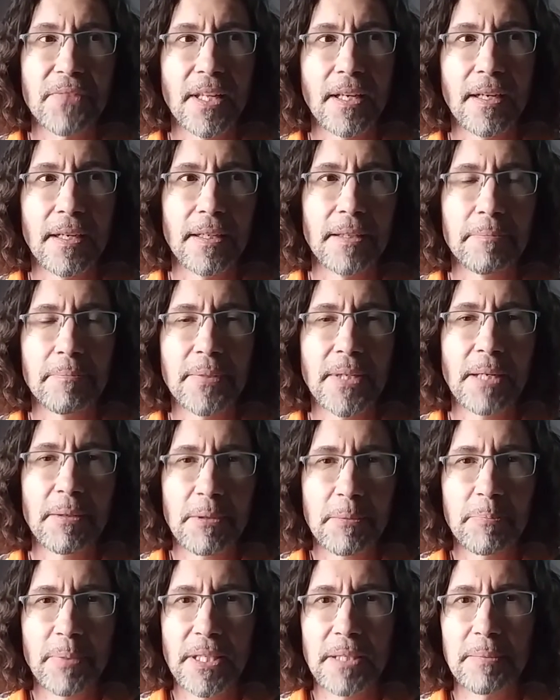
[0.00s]
But I'm a
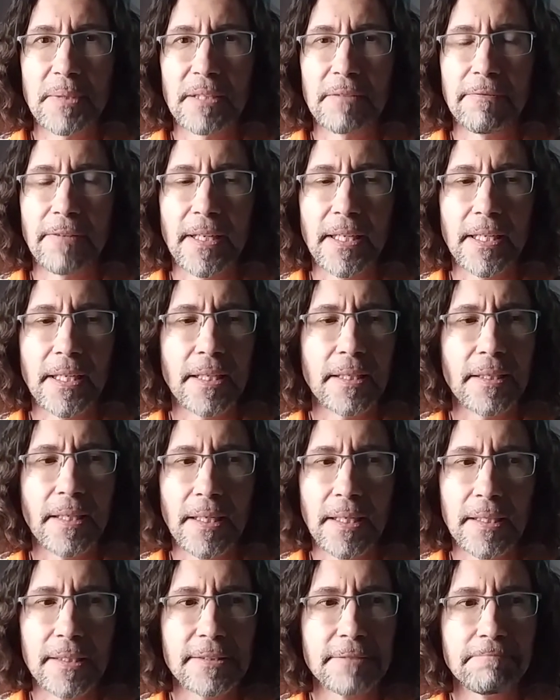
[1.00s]
pretty big fan,
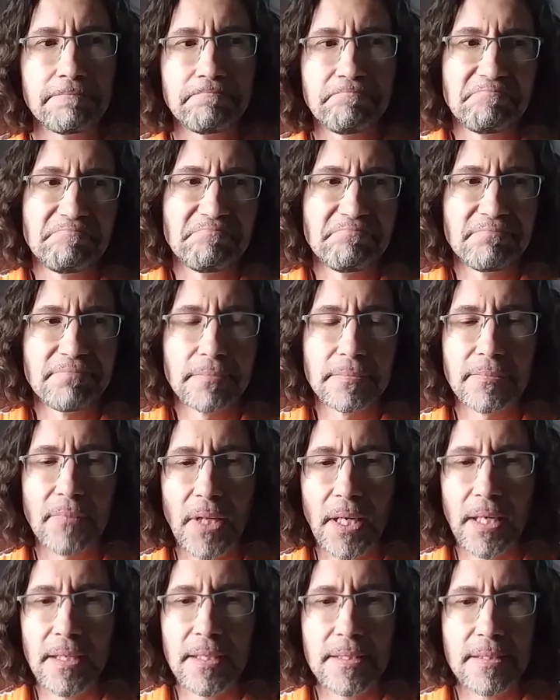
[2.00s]
and
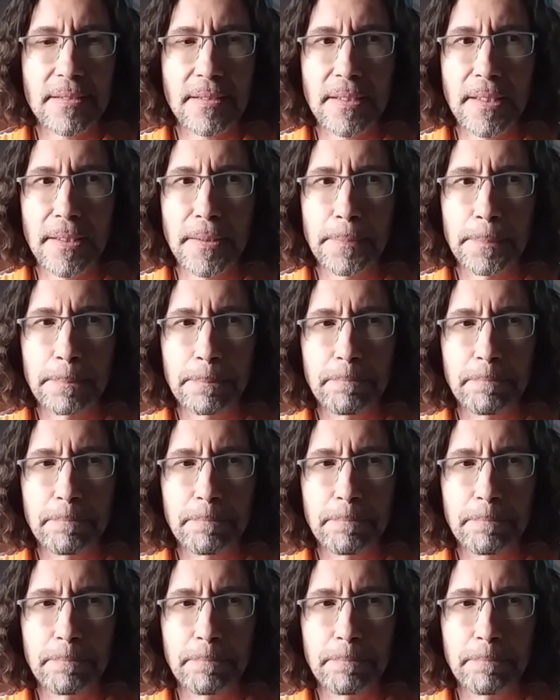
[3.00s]
honestly,